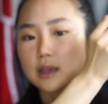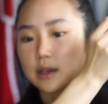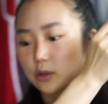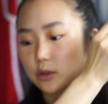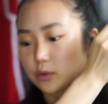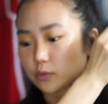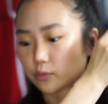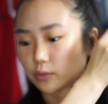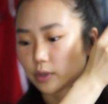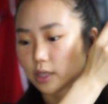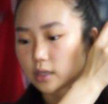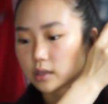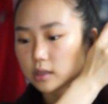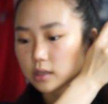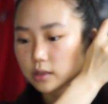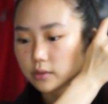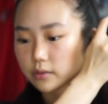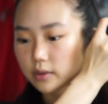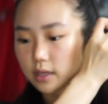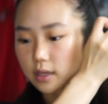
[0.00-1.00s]
like
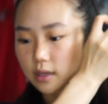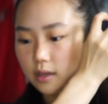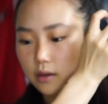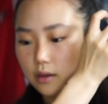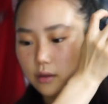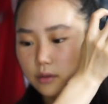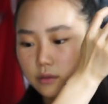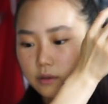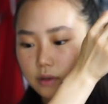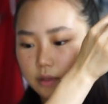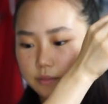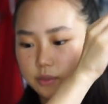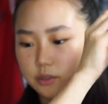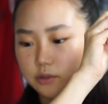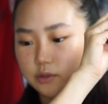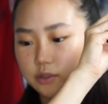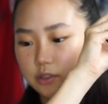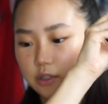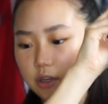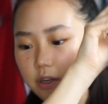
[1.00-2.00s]
wrinkly right now. I'm
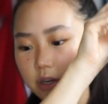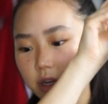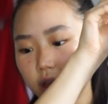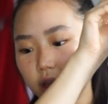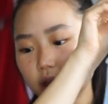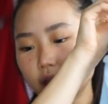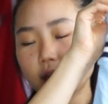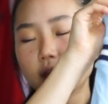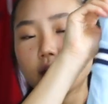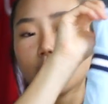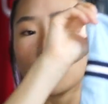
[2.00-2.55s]
so sorry,